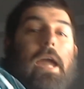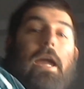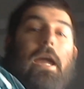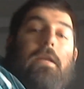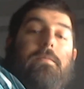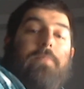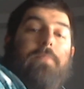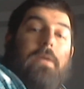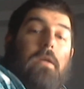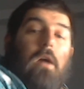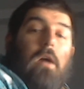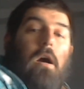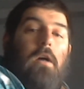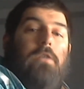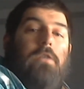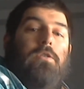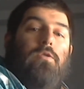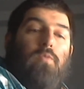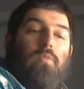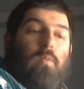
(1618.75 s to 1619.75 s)
Okay, and
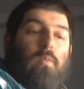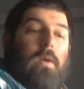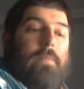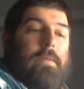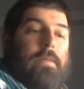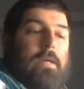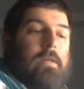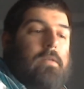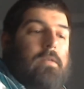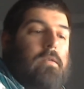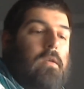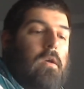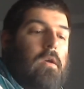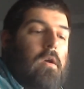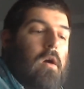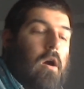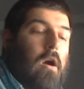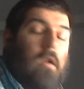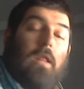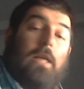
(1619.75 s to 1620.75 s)
because
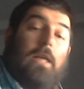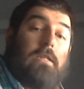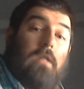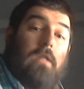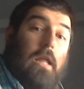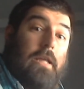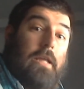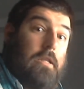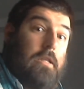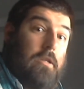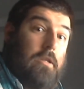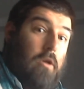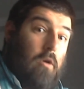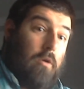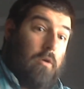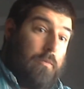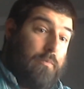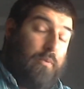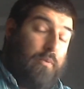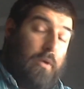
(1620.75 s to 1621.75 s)
women are less
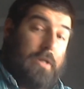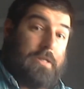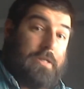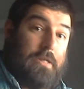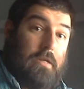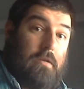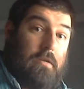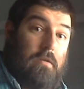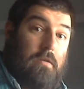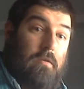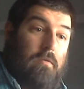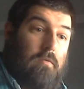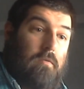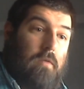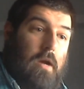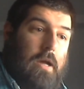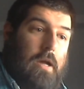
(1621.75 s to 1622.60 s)
likely to go to prison,